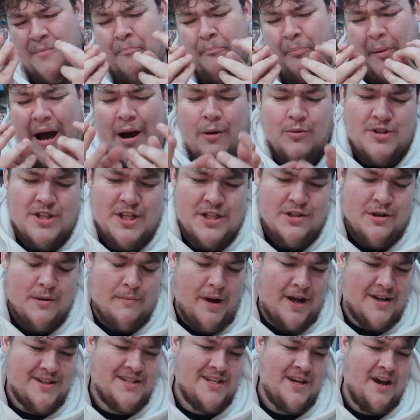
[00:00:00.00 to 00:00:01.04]
bounces on
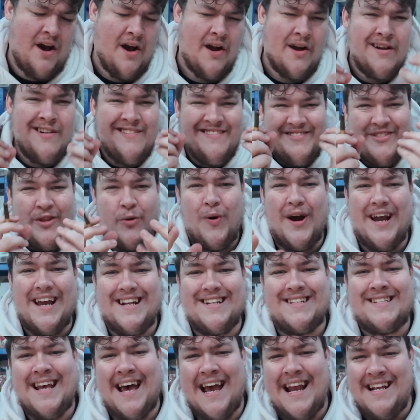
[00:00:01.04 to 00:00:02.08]
my tongue, the way
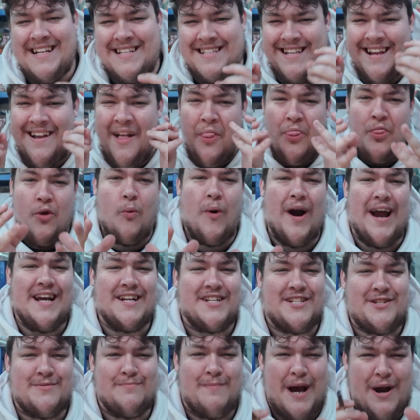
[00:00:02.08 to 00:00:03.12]
it tastes, the way it
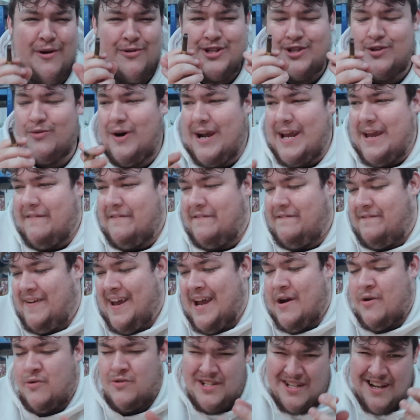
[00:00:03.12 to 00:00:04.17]
smells, the way it
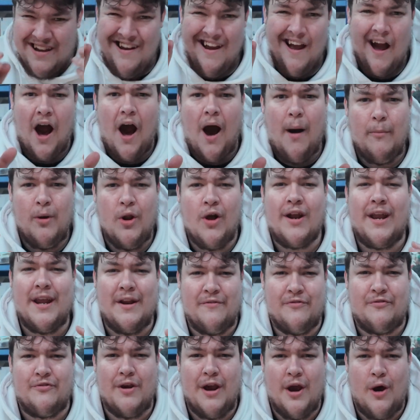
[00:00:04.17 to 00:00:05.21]
feels. I'm
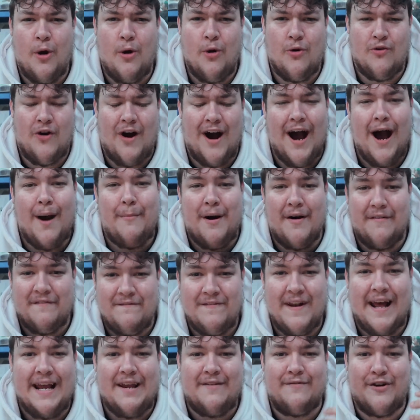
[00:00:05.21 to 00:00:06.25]
looking for it all, right? I'm a
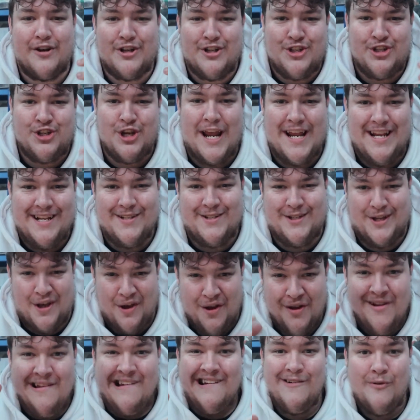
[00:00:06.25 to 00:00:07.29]
flavour chaser
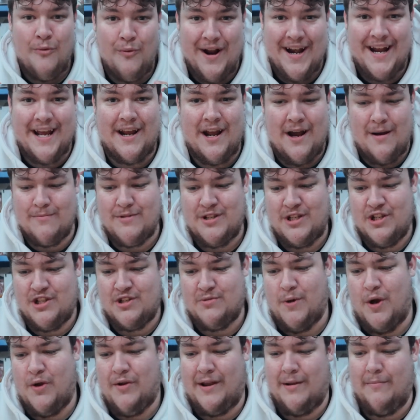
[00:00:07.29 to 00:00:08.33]
when it comes to
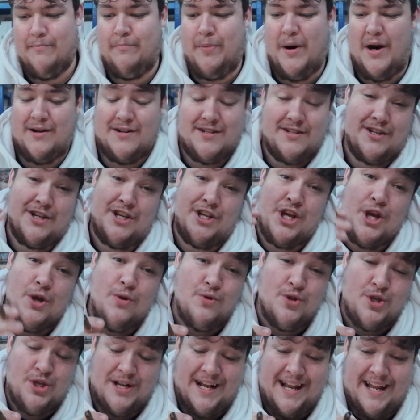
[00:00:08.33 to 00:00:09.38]
smoking bud. So
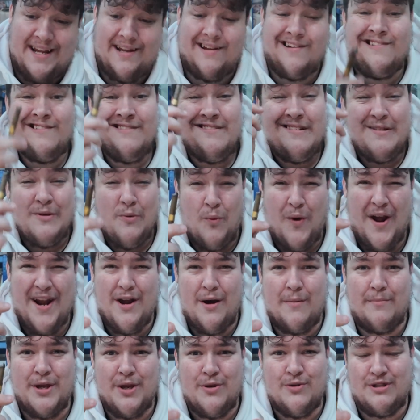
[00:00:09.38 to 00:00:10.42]
usually when
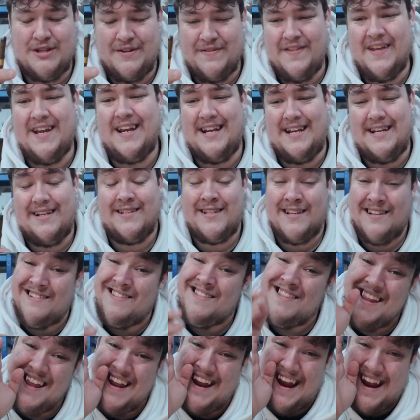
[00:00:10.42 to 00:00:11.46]
I'm using these,
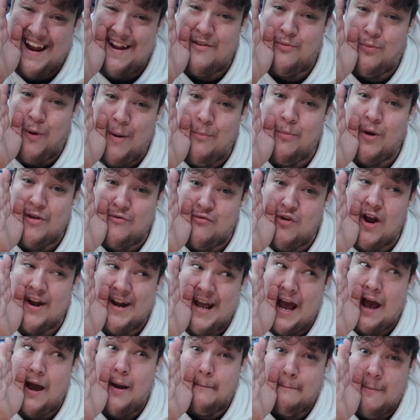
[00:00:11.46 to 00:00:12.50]
it's when we run
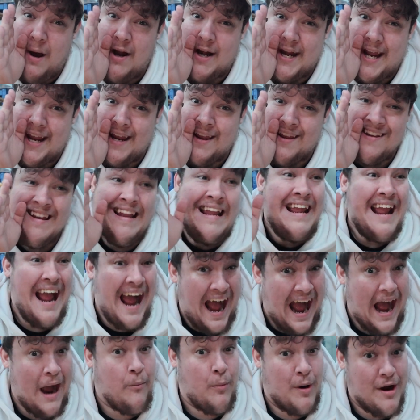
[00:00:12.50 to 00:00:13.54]
out of money
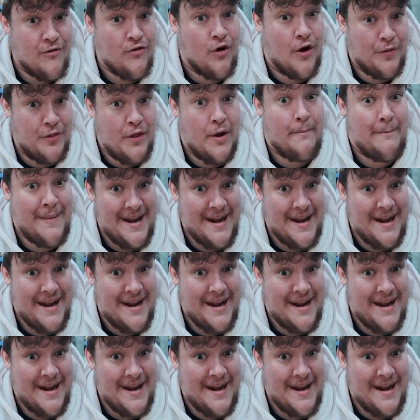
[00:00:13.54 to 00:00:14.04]
and we're on the